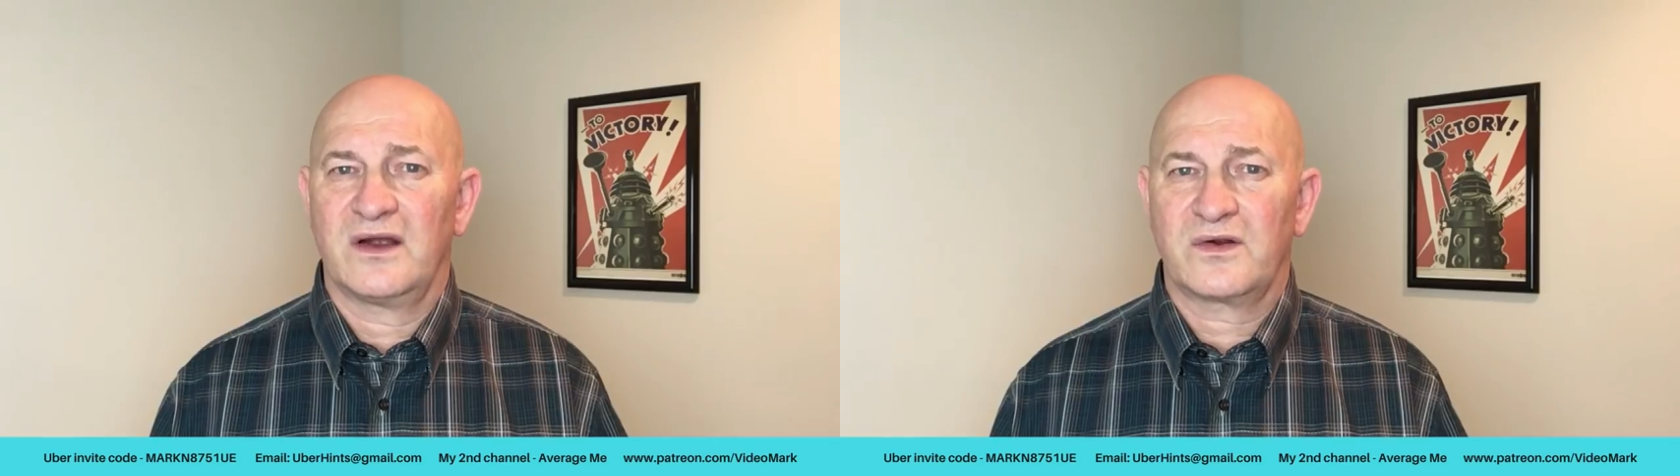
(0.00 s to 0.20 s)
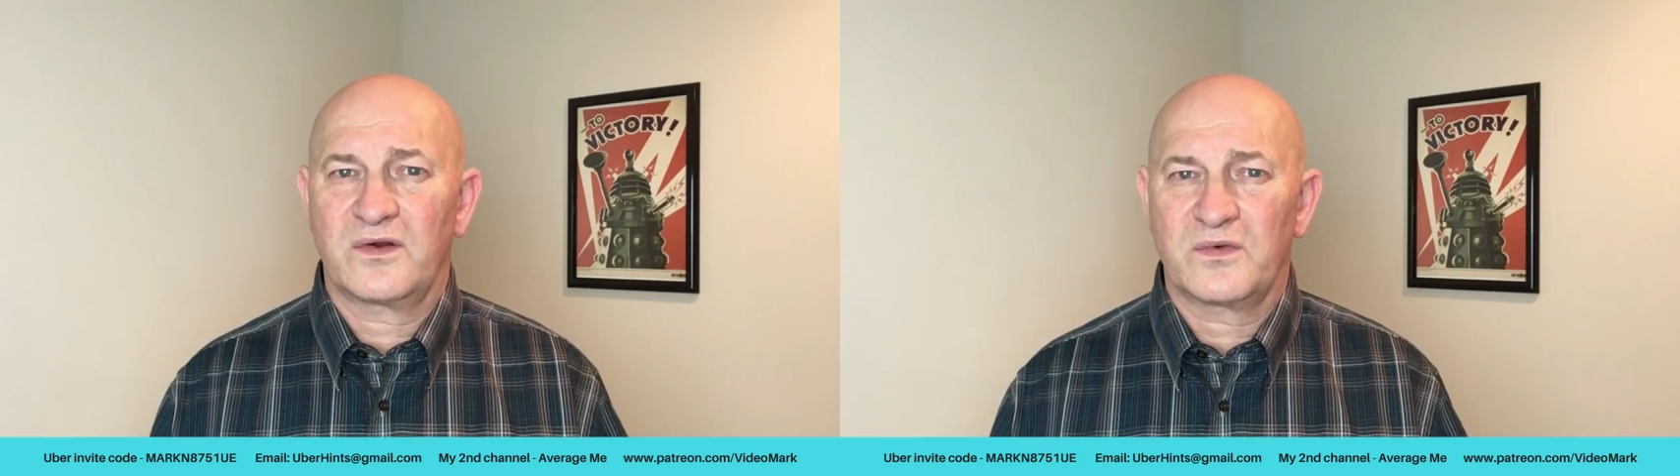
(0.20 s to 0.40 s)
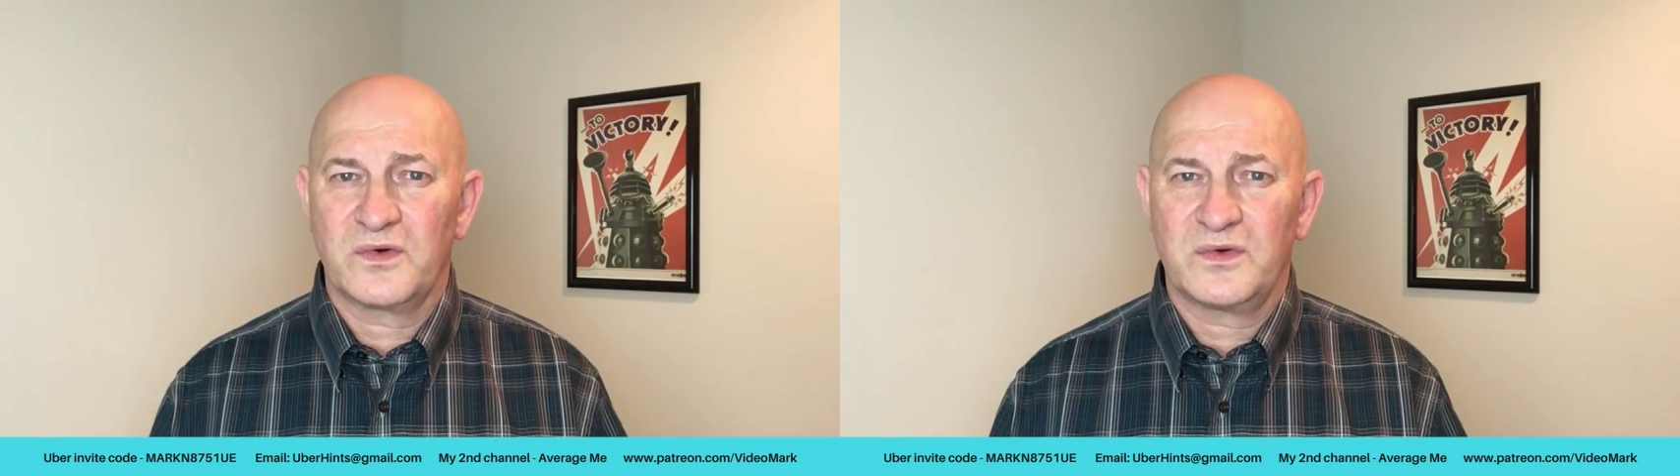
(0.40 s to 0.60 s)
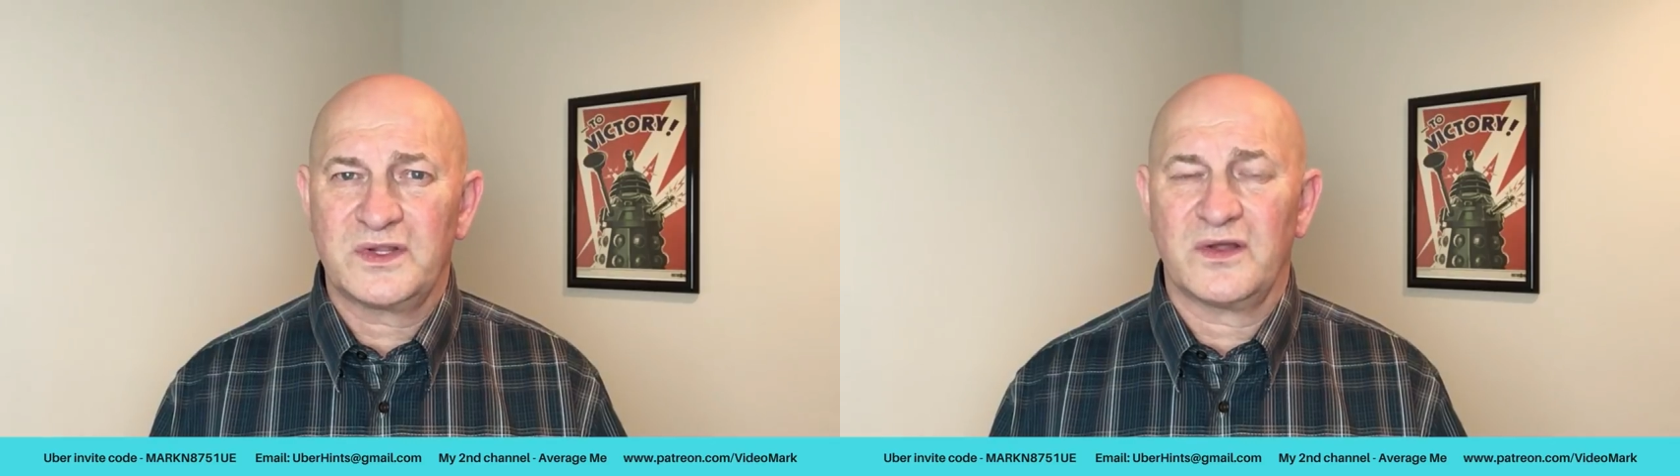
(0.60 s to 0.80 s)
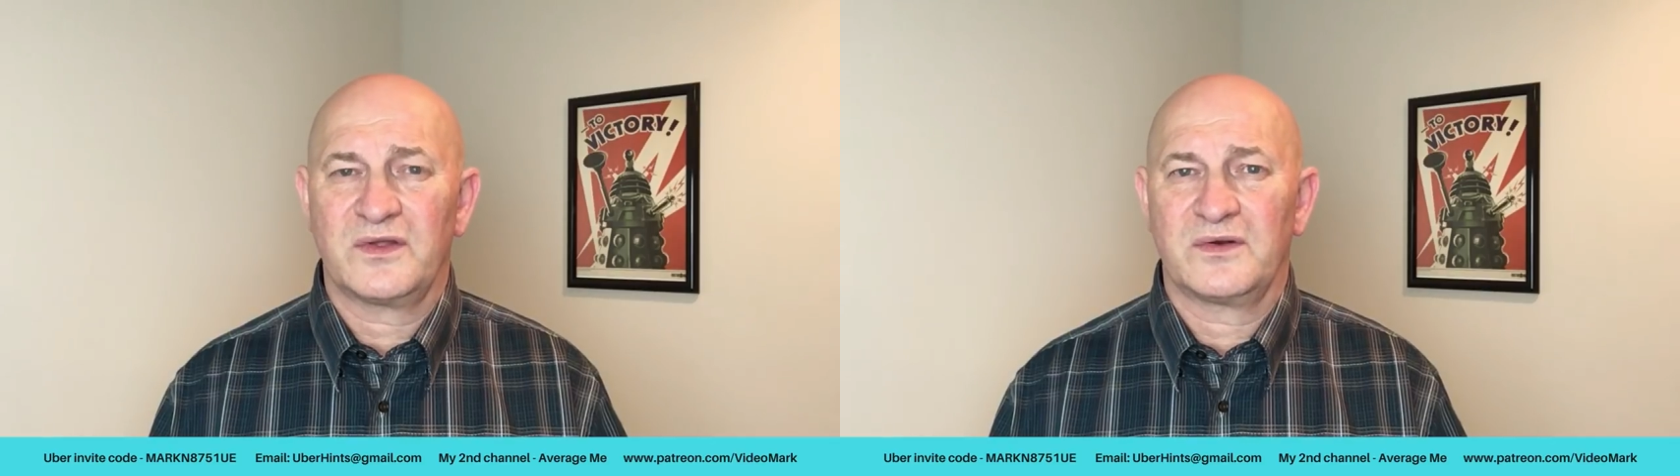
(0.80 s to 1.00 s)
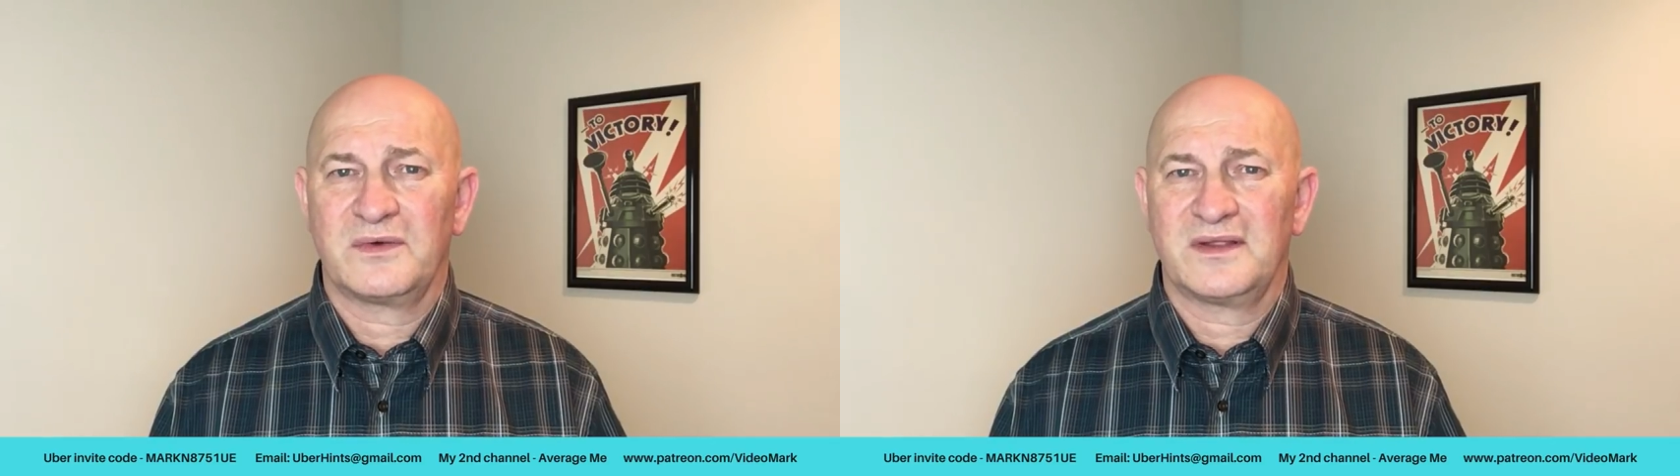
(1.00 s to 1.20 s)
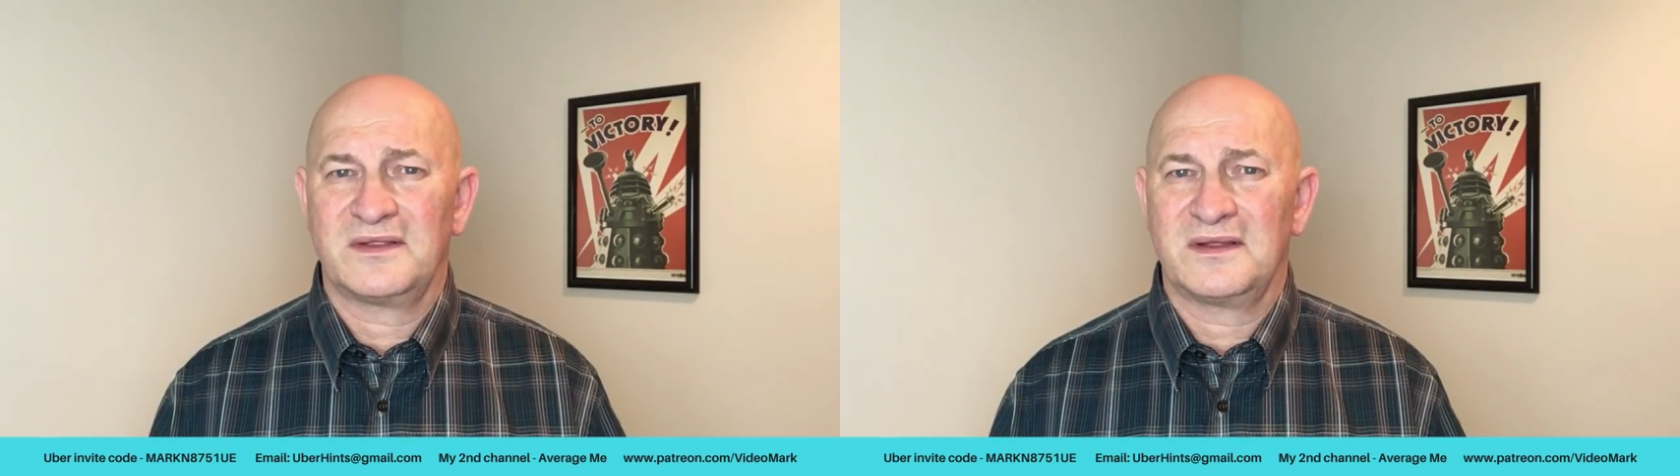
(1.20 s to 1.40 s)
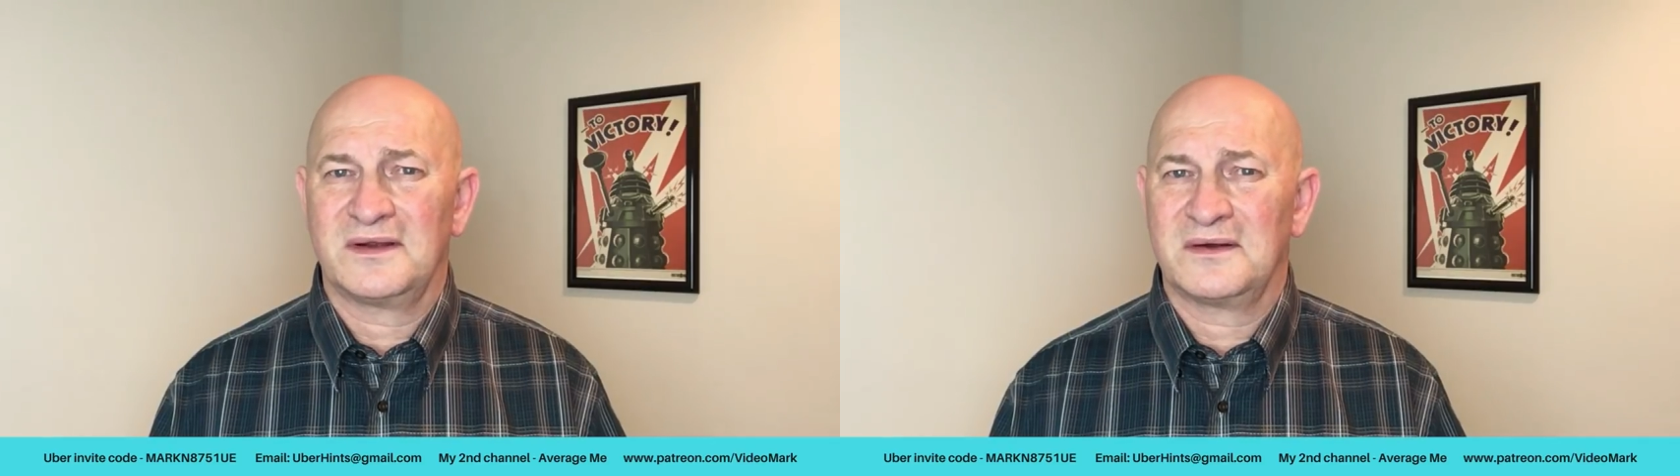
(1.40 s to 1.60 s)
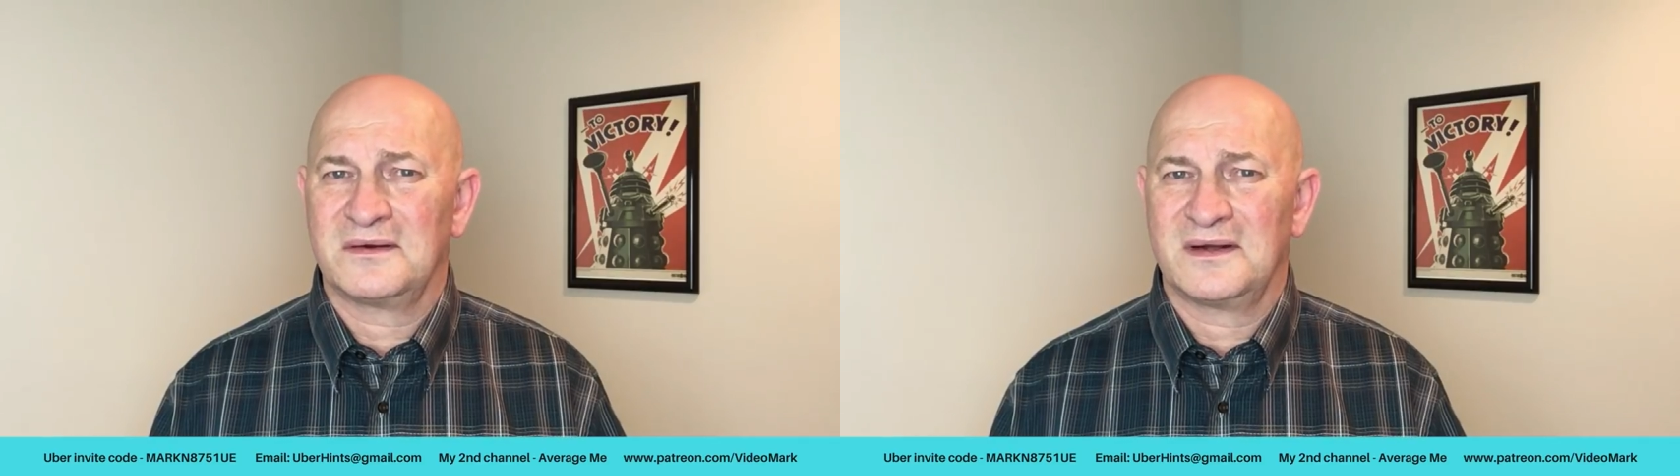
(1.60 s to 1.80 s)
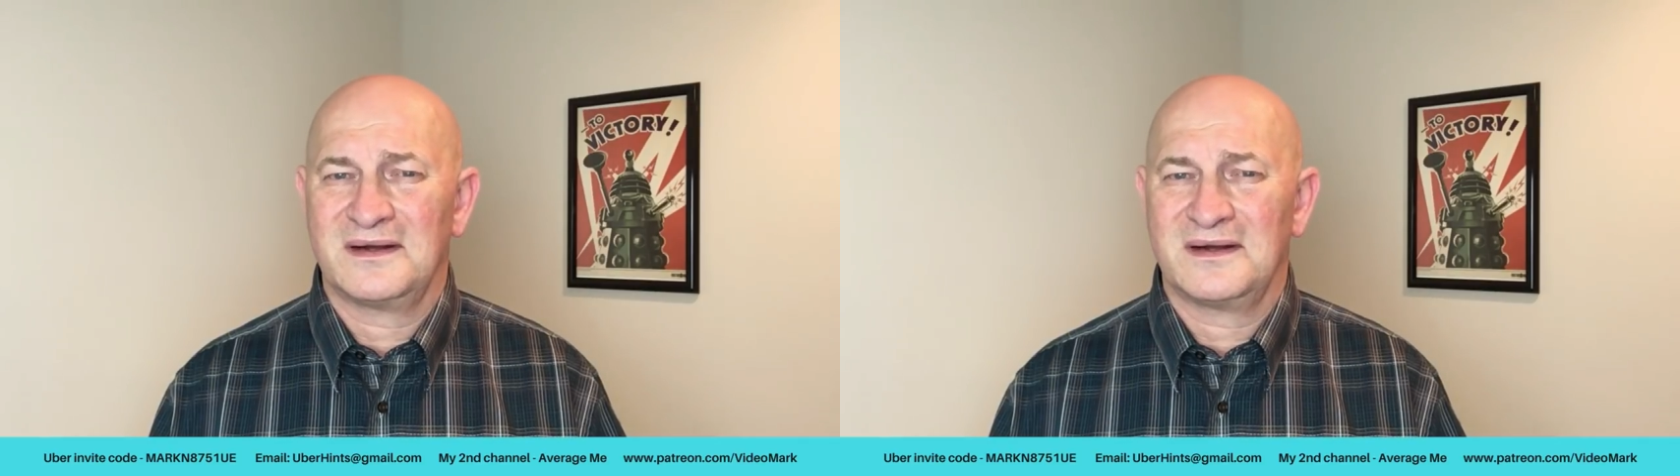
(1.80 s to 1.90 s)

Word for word: are crude. They're they're